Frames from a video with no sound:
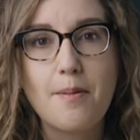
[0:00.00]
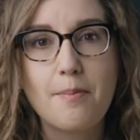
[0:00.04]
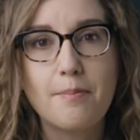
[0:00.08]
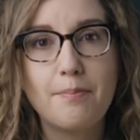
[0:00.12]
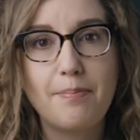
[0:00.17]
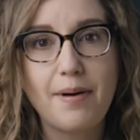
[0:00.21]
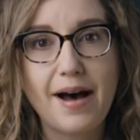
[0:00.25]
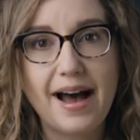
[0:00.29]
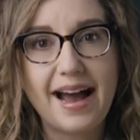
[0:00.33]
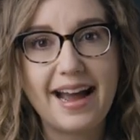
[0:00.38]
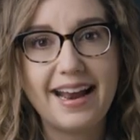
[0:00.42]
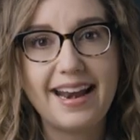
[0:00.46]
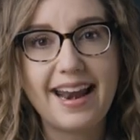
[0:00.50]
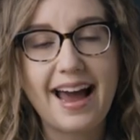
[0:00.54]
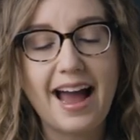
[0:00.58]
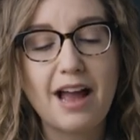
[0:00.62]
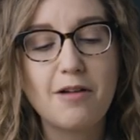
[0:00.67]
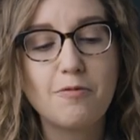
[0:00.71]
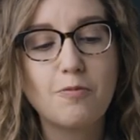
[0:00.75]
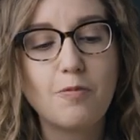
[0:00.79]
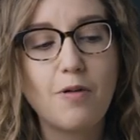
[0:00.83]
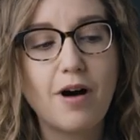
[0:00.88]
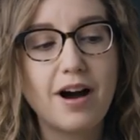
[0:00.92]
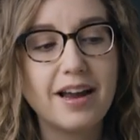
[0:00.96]
But
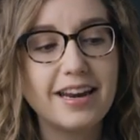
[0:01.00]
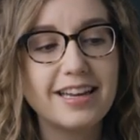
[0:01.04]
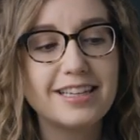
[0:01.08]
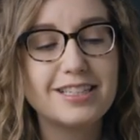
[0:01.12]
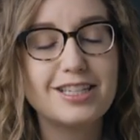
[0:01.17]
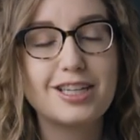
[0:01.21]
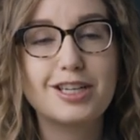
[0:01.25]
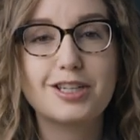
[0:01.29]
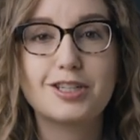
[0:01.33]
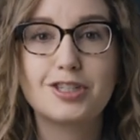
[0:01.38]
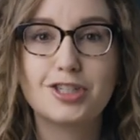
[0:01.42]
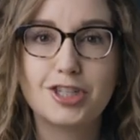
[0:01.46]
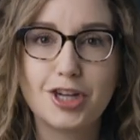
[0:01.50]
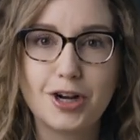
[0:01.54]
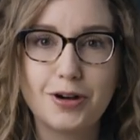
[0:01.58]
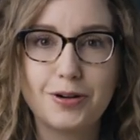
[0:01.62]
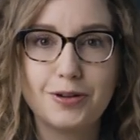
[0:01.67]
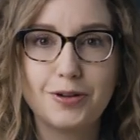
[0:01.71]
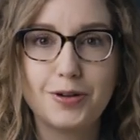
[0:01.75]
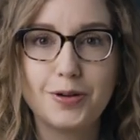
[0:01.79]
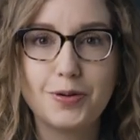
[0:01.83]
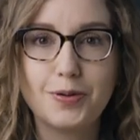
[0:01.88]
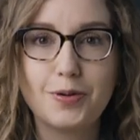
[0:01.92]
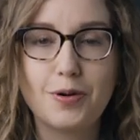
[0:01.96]
I wanted to
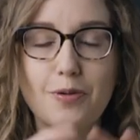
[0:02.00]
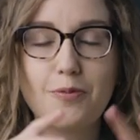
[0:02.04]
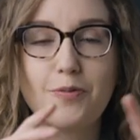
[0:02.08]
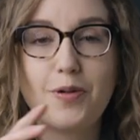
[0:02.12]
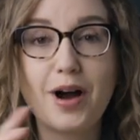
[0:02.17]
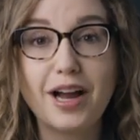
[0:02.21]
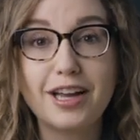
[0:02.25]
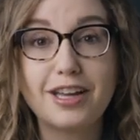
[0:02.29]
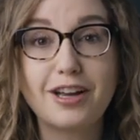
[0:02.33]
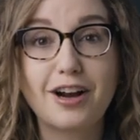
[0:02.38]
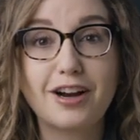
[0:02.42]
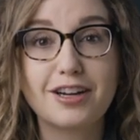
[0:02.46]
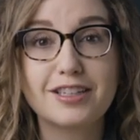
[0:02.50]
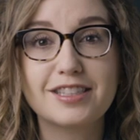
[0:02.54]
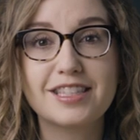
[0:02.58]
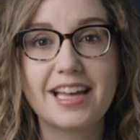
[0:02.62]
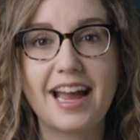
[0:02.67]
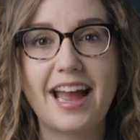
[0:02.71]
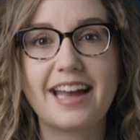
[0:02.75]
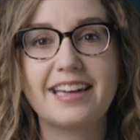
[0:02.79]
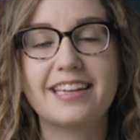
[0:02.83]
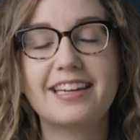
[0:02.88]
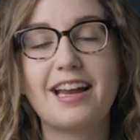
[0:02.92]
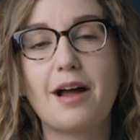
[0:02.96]
show you what
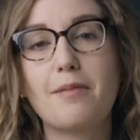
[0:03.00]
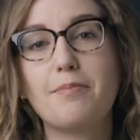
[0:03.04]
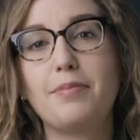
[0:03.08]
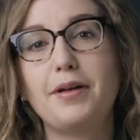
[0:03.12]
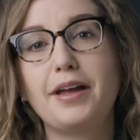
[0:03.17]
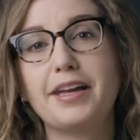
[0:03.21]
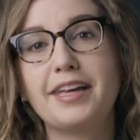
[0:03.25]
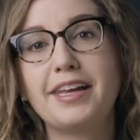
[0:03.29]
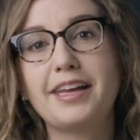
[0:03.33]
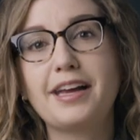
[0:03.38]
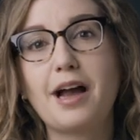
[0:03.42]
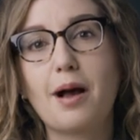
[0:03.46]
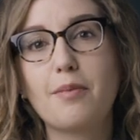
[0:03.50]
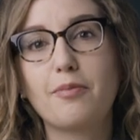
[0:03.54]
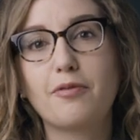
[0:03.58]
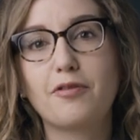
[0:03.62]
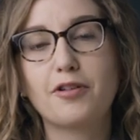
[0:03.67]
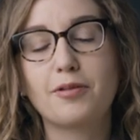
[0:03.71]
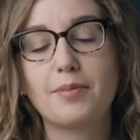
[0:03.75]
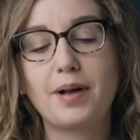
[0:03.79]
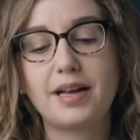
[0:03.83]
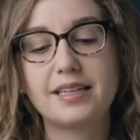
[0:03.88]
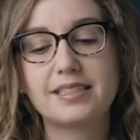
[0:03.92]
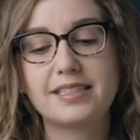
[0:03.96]
yarns I ended up picking up
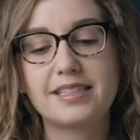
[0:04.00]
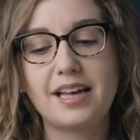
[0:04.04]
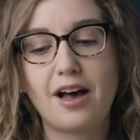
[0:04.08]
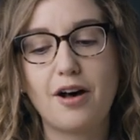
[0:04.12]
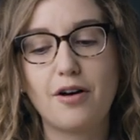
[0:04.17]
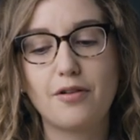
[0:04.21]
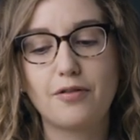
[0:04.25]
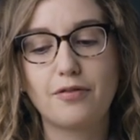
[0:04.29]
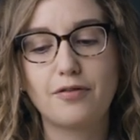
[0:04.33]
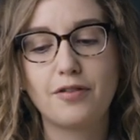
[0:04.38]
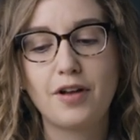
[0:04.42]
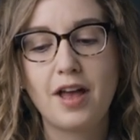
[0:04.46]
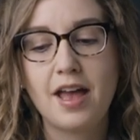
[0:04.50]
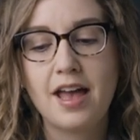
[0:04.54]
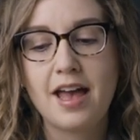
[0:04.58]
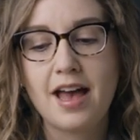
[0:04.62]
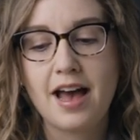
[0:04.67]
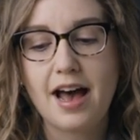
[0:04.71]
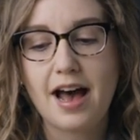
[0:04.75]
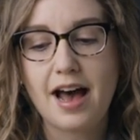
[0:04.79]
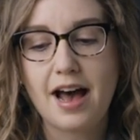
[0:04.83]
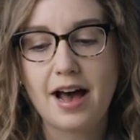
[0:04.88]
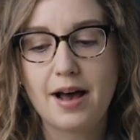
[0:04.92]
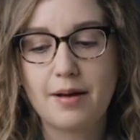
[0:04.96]
for myself
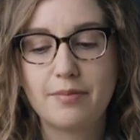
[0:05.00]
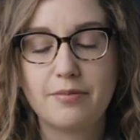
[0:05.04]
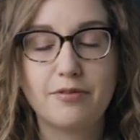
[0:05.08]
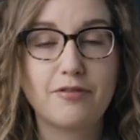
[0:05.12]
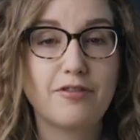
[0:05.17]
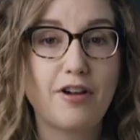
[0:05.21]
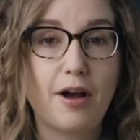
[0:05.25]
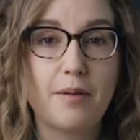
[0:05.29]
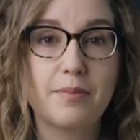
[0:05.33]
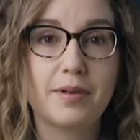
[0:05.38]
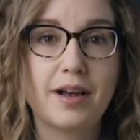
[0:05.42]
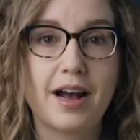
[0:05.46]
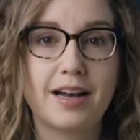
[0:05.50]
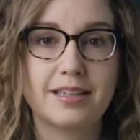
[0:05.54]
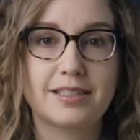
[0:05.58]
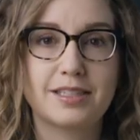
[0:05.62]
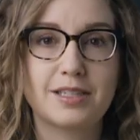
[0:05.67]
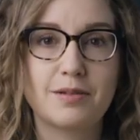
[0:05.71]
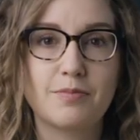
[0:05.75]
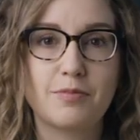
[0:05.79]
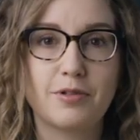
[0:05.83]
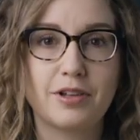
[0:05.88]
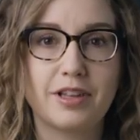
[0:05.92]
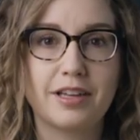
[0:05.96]
from
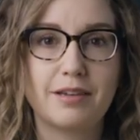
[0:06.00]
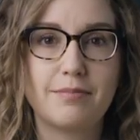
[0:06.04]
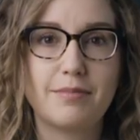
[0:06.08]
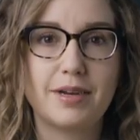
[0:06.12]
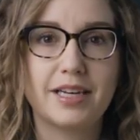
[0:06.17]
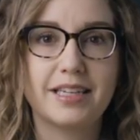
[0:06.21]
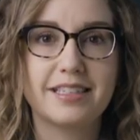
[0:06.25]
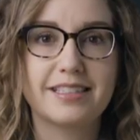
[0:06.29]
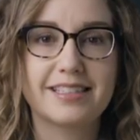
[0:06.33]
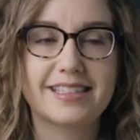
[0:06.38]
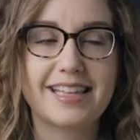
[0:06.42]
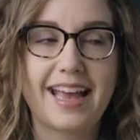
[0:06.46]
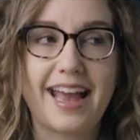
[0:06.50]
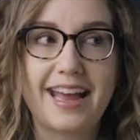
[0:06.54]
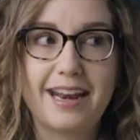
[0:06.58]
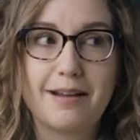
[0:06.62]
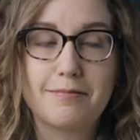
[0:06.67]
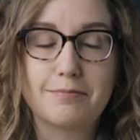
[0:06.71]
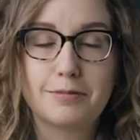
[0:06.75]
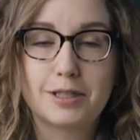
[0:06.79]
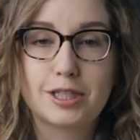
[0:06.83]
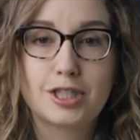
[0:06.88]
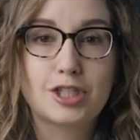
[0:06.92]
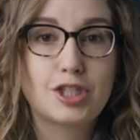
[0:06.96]
Custom Woolen Mills,
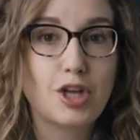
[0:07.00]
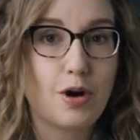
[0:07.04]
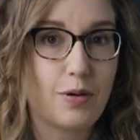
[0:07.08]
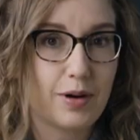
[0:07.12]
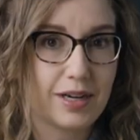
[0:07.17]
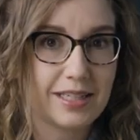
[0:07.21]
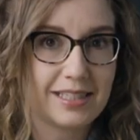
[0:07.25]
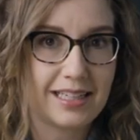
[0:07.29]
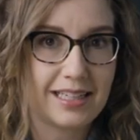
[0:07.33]
and I'm so